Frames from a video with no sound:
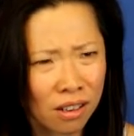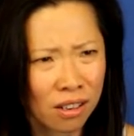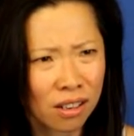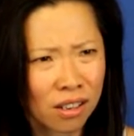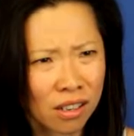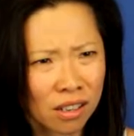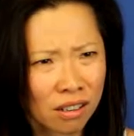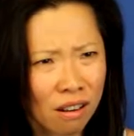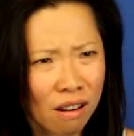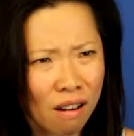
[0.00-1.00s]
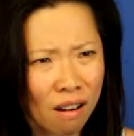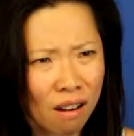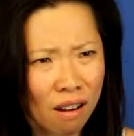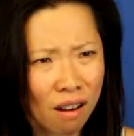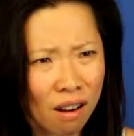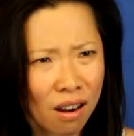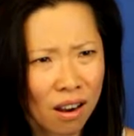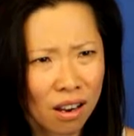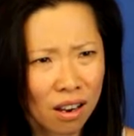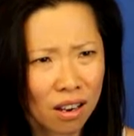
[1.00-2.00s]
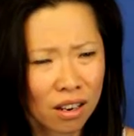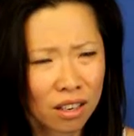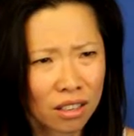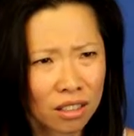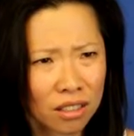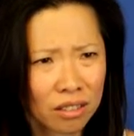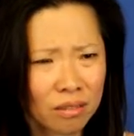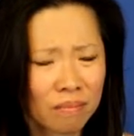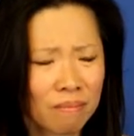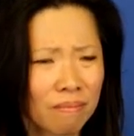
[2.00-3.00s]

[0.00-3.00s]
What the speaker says: [no speech]